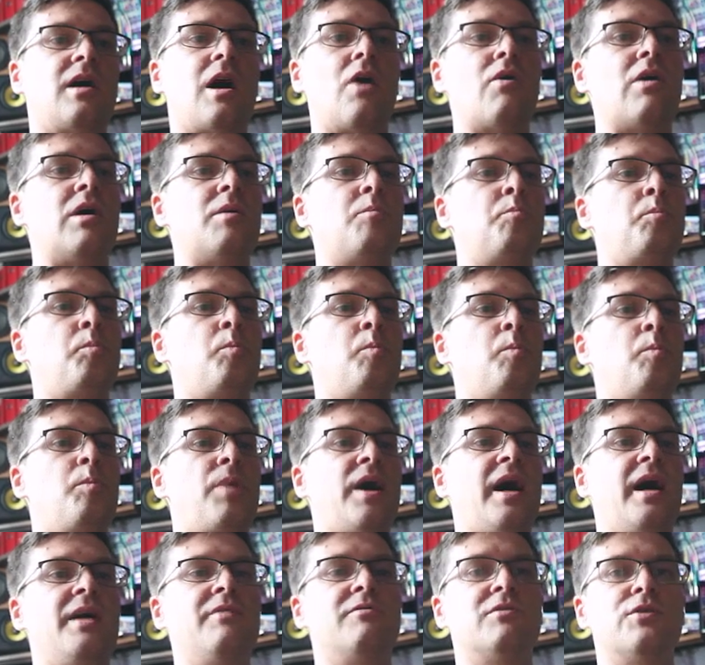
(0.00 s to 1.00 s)
our
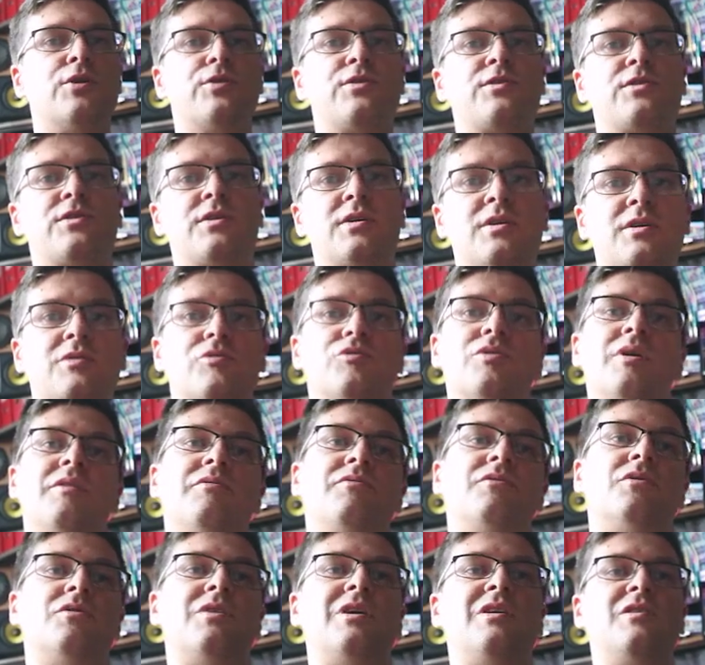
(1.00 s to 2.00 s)
pivot uh,
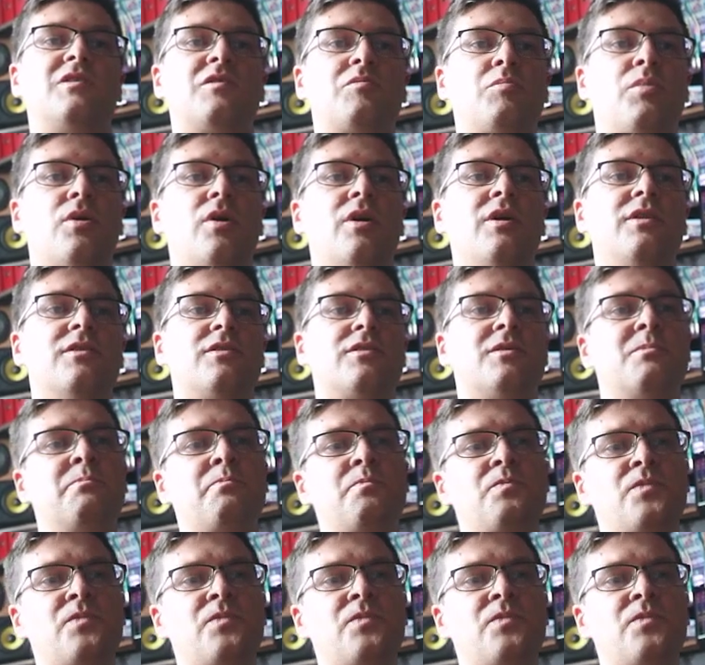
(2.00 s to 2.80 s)
reference point.